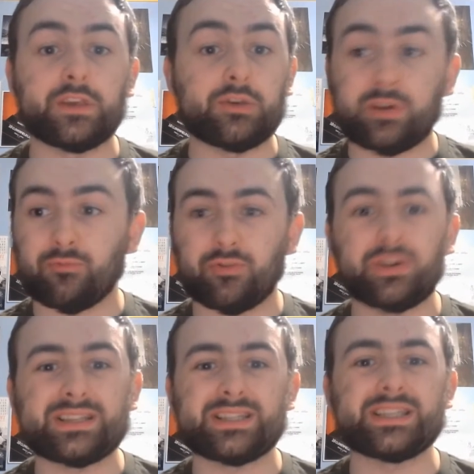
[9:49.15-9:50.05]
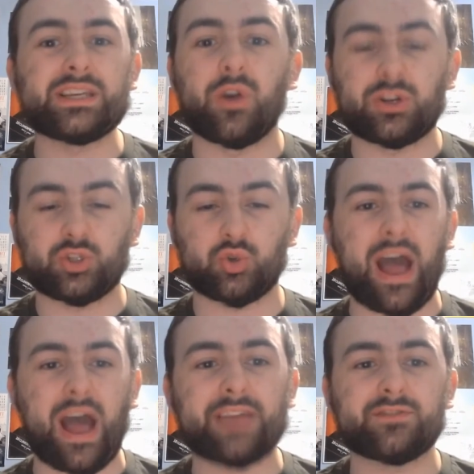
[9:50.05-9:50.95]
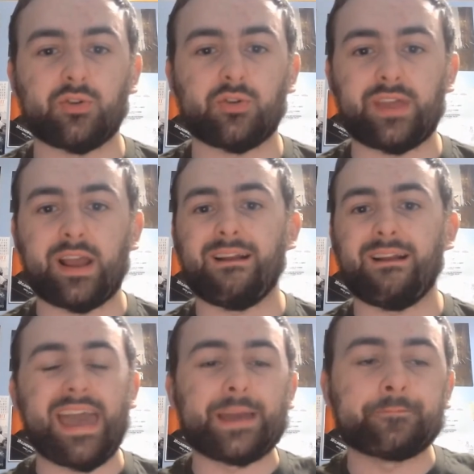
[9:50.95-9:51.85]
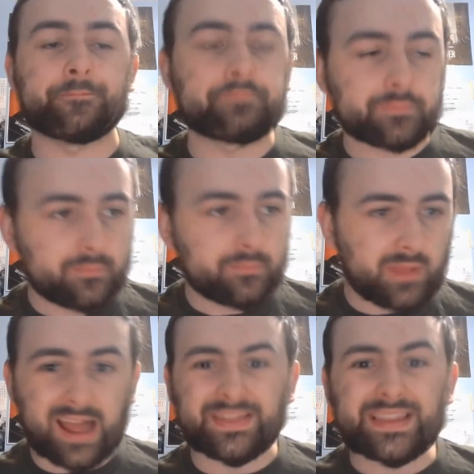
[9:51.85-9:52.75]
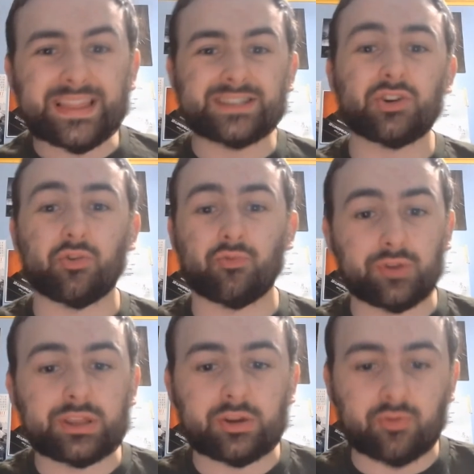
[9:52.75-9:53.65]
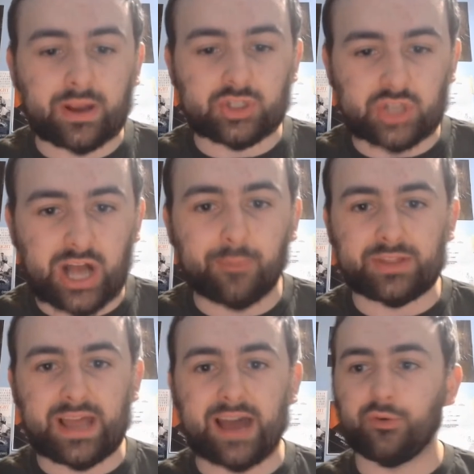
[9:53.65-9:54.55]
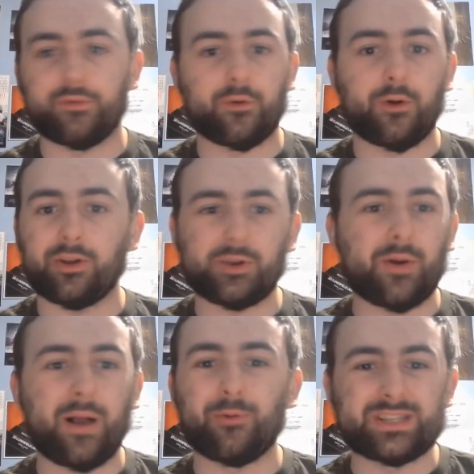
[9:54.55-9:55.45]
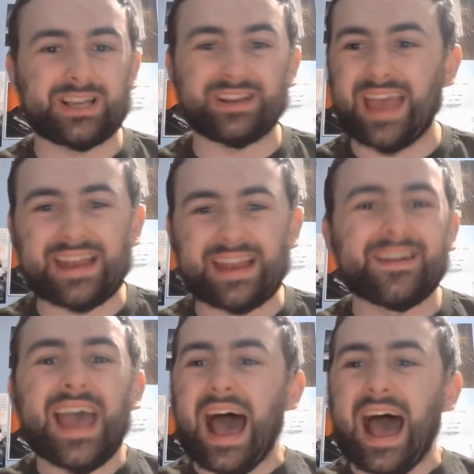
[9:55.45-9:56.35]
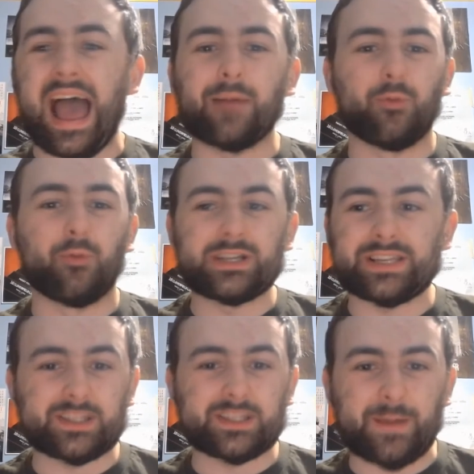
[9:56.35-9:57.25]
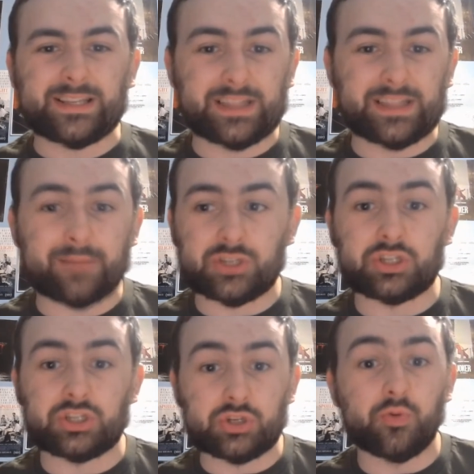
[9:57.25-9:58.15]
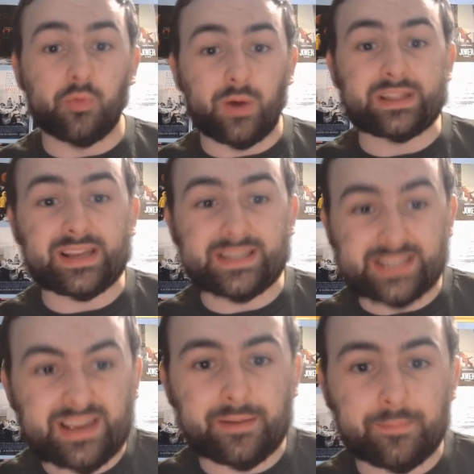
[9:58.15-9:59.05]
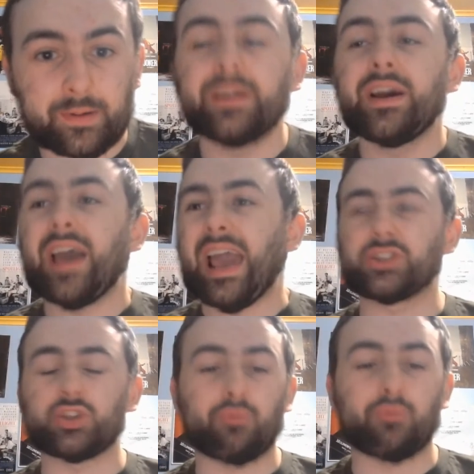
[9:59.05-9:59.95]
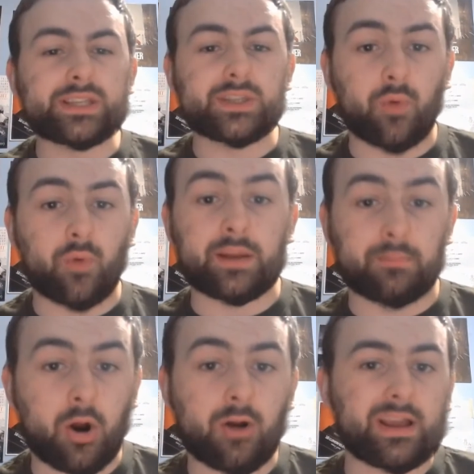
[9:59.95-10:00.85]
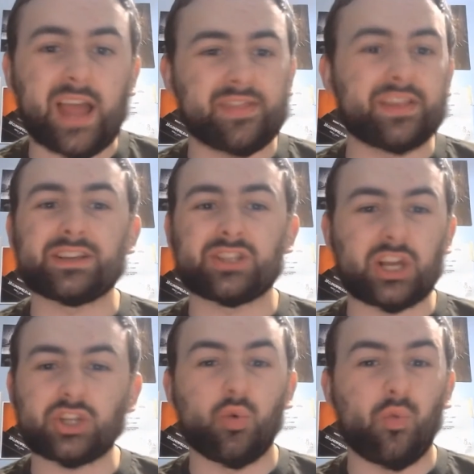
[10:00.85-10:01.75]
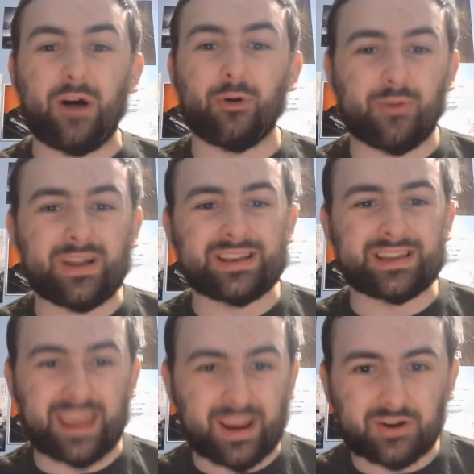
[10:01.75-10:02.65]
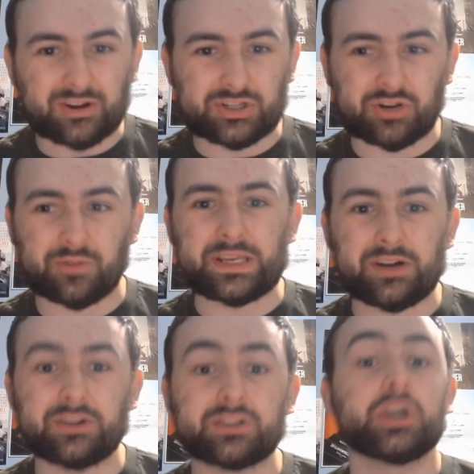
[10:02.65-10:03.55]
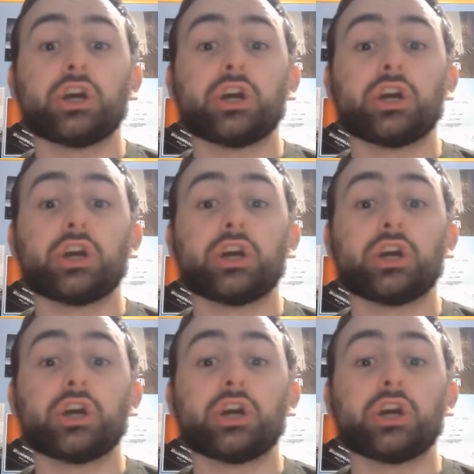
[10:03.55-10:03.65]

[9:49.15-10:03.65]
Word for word: You can really see what drives her there, and I think they did a really great job with that overall. You know, I was, again, I wasn't expecting them to do what they did, but it's the reason why Namaari, I think, is such a well written character because